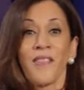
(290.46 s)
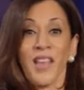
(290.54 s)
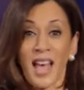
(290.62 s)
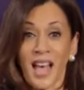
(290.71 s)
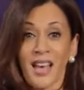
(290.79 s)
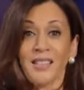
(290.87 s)

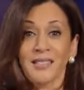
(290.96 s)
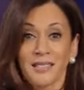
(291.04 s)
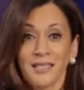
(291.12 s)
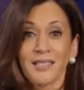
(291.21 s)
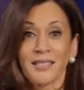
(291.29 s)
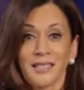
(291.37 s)
That
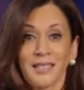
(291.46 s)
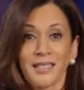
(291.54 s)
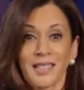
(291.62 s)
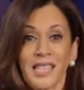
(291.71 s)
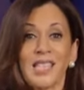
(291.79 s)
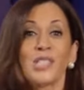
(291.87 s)

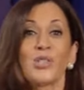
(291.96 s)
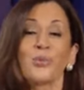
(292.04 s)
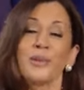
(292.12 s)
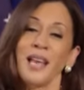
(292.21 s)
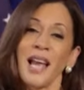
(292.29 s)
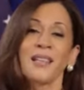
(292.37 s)
is the
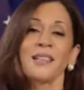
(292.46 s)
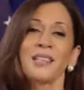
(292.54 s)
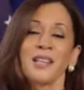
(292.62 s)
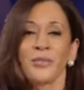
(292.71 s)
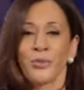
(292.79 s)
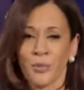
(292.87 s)

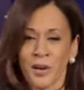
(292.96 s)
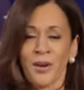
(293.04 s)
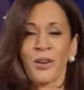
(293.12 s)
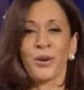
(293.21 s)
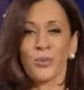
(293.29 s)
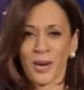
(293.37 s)
reality of
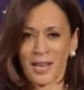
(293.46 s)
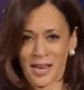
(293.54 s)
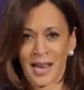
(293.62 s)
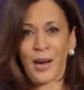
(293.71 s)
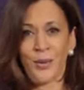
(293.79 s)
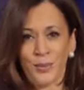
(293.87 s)
America right
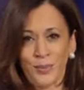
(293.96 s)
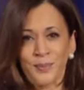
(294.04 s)
now.